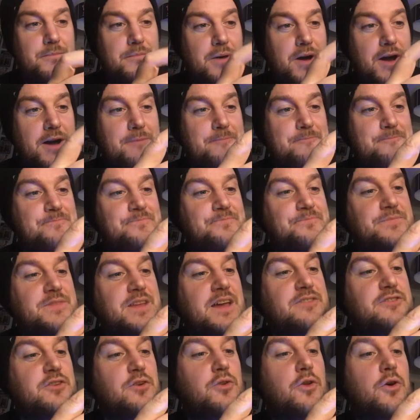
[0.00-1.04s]
But
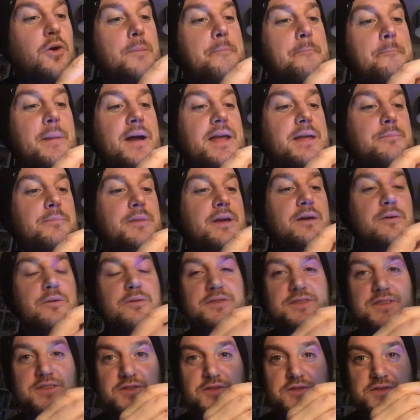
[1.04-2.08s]
I don't know, I might be
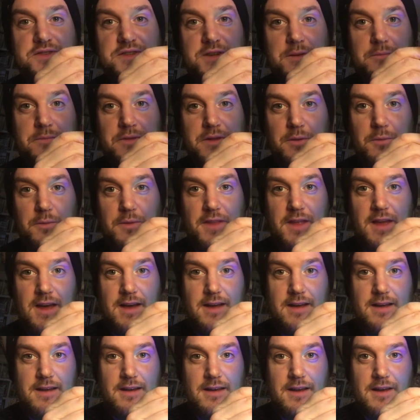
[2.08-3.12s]
able to do something with
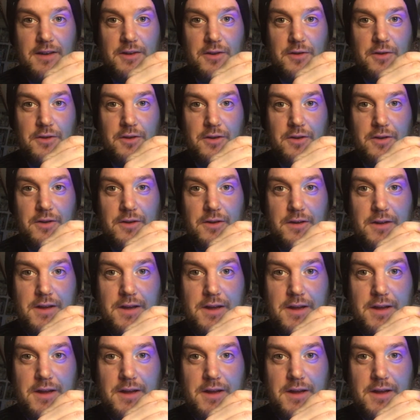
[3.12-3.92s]
that. I don't know.